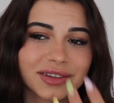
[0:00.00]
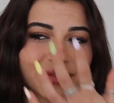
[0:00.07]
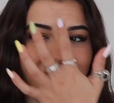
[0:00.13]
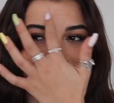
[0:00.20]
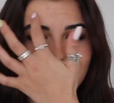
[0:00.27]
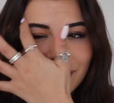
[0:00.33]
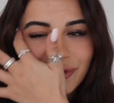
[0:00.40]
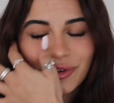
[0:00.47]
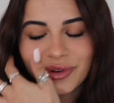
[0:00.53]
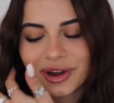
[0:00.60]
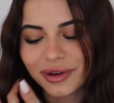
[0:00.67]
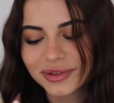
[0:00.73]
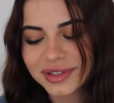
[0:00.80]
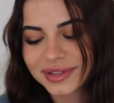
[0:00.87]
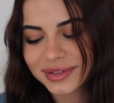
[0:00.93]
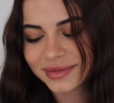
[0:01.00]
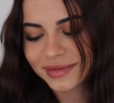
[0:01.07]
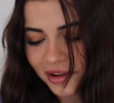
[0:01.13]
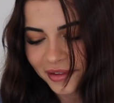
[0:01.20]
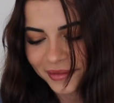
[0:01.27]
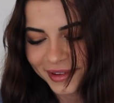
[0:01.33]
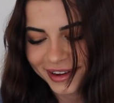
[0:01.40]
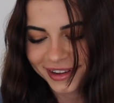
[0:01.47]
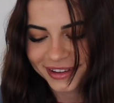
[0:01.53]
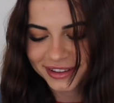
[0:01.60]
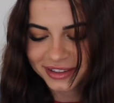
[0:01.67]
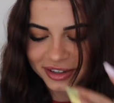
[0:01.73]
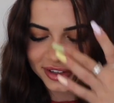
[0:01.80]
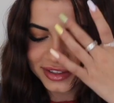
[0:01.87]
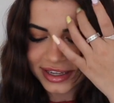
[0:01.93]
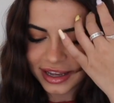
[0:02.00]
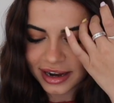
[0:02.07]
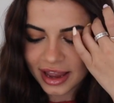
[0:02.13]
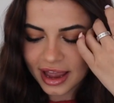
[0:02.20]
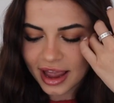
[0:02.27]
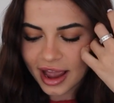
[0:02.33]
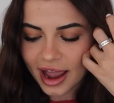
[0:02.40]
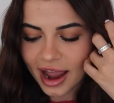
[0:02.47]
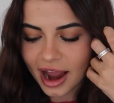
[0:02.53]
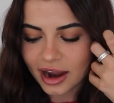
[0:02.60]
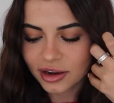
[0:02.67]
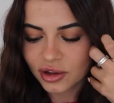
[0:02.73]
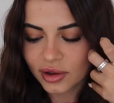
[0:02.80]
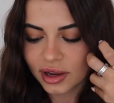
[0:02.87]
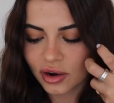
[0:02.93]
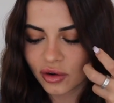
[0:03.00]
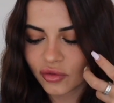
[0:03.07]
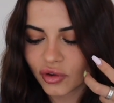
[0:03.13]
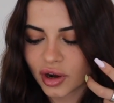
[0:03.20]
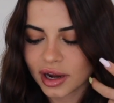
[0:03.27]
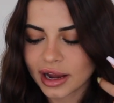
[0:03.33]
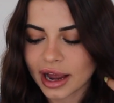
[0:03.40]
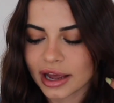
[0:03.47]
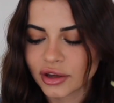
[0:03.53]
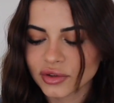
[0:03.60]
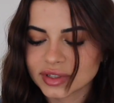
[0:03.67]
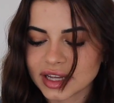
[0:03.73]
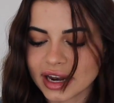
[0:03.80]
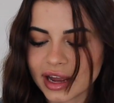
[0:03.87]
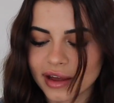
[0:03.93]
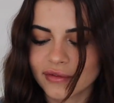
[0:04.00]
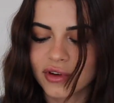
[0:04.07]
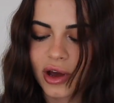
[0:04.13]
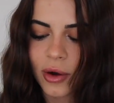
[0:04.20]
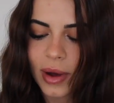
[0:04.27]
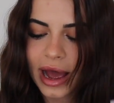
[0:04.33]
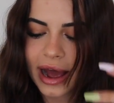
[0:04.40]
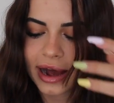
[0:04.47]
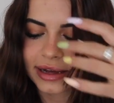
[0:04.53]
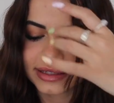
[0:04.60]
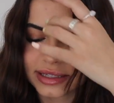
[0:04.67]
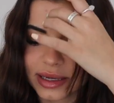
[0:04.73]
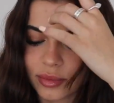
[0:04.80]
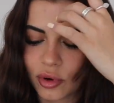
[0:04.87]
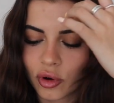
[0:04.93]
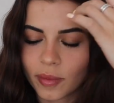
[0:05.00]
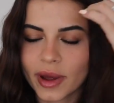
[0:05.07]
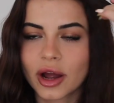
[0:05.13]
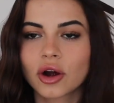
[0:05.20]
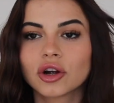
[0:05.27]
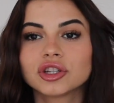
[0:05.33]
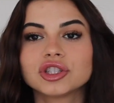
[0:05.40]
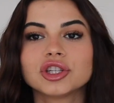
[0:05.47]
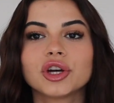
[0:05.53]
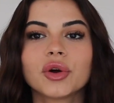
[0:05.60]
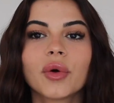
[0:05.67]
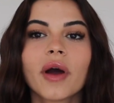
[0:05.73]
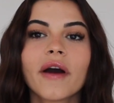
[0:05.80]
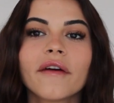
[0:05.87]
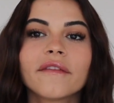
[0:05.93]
in real life. Who knows? Oh my God, this girl said, how do you get over a guy who said I have no ass? He broke my heart too.